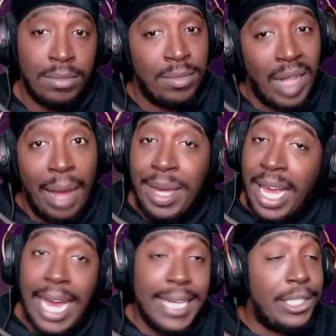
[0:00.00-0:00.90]
I mean,
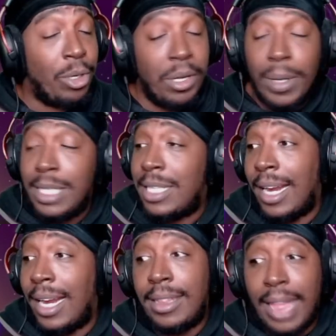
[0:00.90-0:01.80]
hey, shorty was kind
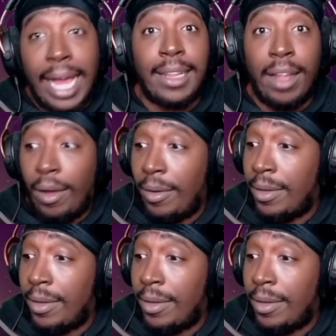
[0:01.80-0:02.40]
of thick though.